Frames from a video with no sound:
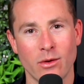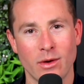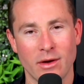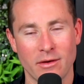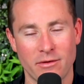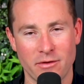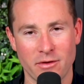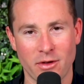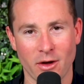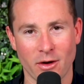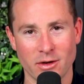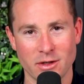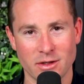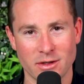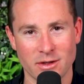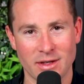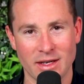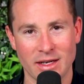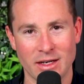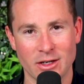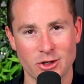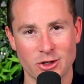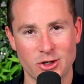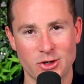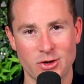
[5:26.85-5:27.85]
if those
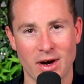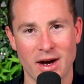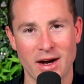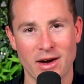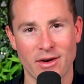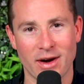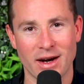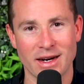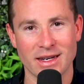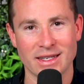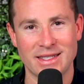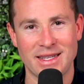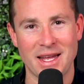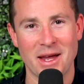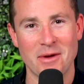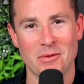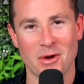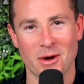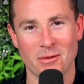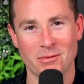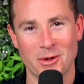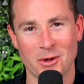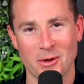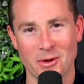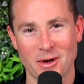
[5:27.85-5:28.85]
in Australia understand what
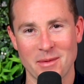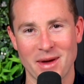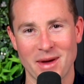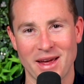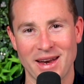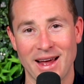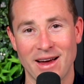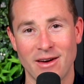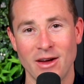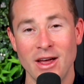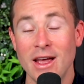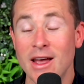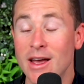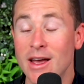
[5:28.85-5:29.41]
I'm talking about now,